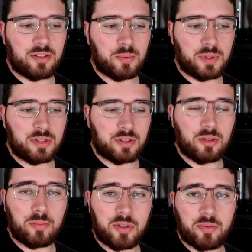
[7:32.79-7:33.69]
they're willing to
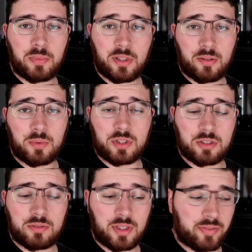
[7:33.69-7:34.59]
go above and beyond,
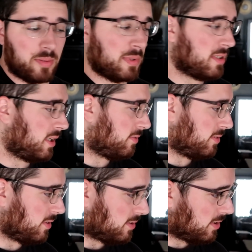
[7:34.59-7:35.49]
which definitely means a lot
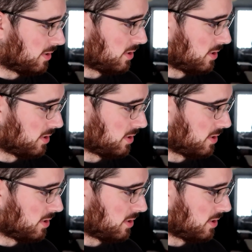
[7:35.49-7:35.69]
for us.